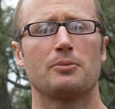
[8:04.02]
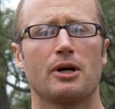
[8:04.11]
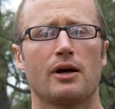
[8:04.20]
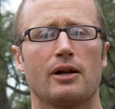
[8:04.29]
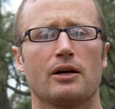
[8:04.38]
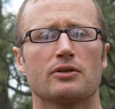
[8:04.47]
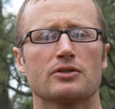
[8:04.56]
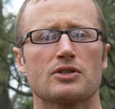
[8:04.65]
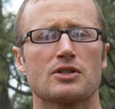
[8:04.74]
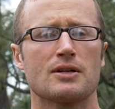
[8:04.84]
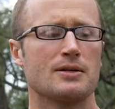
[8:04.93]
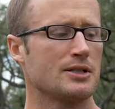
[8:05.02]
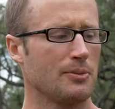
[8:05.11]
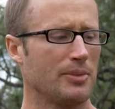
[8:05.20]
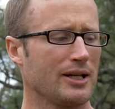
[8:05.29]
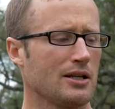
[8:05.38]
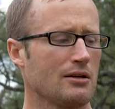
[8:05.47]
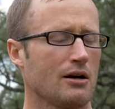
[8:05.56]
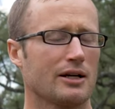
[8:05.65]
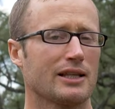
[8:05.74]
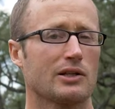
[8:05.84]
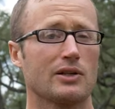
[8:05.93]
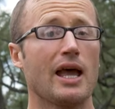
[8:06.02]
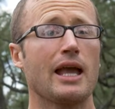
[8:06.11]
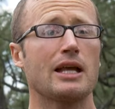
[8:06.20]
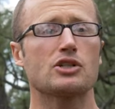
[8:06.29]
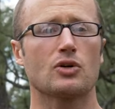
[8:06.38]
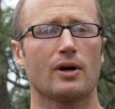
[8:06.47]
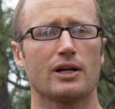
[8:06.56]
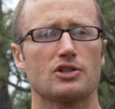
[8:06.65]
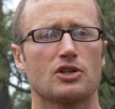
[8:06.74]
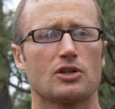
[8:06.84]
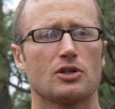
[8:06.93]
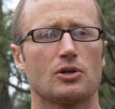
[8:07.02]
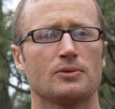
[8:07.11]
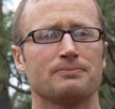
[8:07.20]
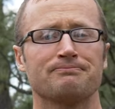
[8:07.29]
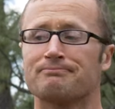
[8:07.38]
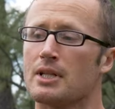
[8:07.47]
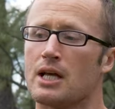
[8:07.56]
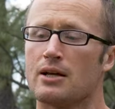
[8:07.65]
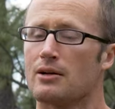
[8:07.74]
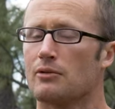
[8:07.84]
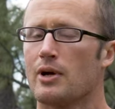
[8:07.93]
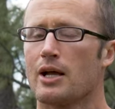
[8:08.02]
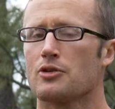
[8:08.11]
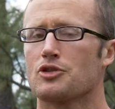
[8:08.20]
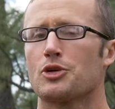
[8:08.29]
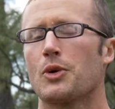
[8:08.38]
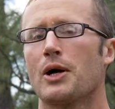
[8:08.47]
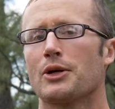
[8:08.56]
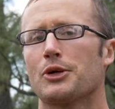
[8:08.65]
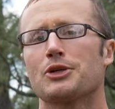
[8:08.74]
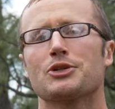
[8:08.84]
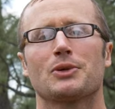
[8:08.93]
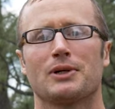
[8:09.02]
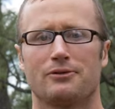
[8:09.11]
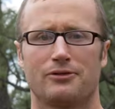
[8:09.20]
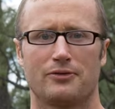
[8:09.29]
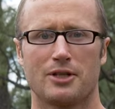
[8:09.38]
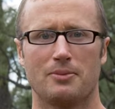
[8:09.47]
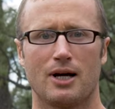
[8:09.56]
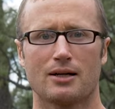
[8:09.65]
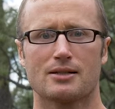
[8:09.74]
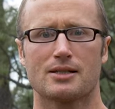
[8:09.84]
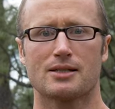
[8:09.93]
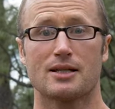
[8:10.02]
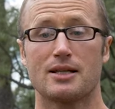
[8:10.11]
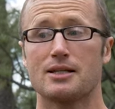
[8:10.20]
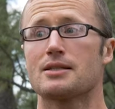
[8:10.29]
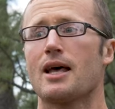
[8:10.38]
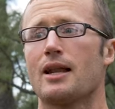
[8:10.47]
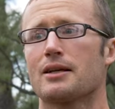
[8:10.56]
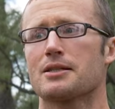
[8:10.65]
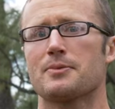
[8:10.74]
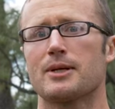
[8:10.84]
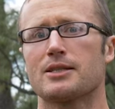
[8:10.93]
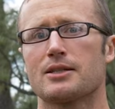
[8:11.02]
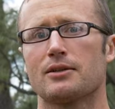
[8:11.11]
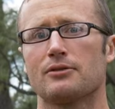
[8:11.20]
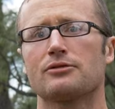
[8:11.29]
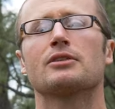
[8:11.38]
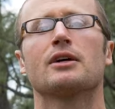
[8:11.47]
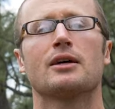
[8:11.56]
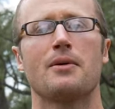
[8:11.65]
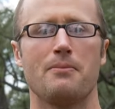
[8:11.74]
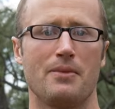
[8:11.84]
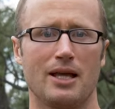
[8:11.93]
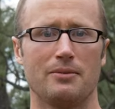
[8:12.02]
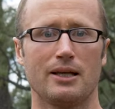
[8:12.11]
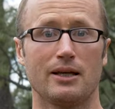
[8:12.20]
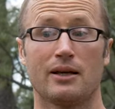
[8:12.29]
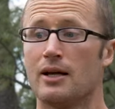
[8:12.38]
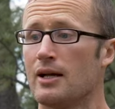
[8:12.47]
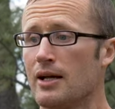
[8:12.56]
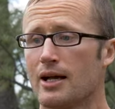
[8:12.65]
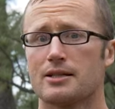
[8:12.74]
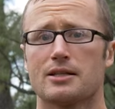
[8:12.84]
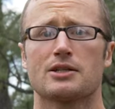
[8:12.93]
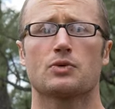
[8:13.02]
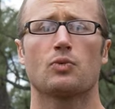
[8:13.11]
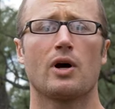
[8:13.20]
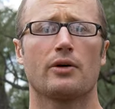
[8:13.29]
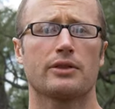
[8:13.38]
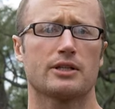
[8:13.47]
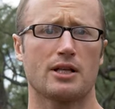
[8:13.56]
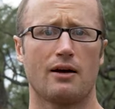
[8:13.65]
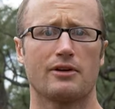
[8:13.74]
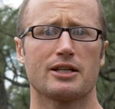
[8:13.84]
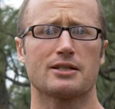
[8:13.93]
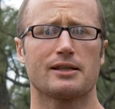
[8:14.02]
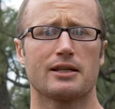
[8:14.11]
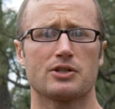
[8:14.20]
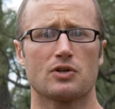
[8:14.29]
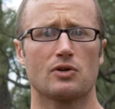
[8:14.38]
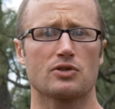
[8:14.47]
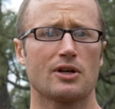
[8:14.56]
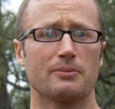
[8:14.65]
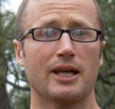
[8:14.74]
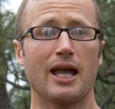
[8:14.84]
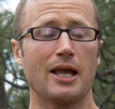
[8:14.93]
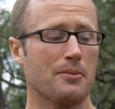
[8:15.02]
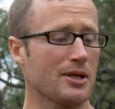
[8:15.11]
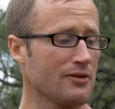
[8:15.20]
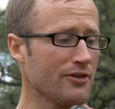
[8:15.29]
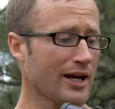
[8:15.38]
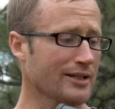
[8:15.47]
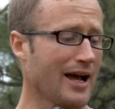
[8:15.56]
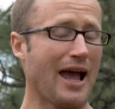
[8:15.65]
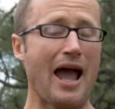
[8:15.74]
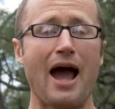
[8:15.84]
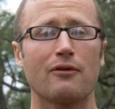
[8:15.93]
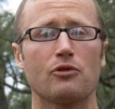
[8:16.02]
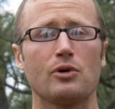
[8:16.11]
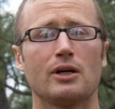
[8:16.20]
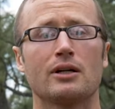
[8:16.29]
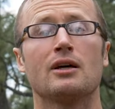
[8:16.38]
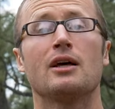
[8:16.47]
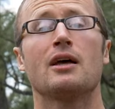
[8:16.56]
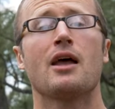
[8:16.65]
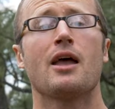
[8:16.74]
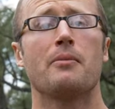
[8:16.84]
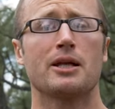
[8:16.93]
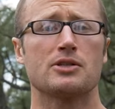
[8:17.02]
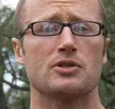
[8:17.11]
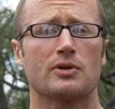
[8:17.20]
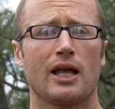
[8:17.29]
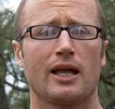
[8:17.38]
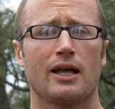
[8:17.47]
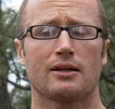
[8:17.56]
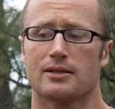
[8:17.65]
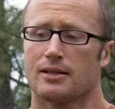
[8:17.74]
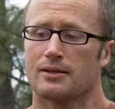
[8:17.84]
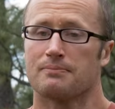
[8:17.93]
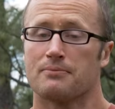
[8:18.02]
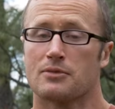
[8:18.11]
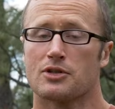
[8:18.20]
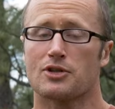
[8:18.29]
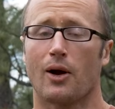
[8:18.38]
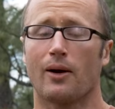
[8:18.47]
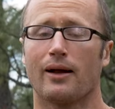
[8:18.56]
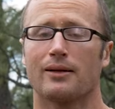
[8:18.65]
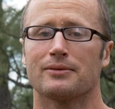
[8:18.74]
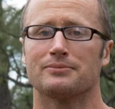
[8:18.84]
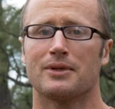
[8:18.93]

at Brownells, depending on either the H or H2, around $200-$250. Is that expensive? Maybe. And since wealth is obviously a zero-sum game and the fact I have one, it means you can't. Sorry.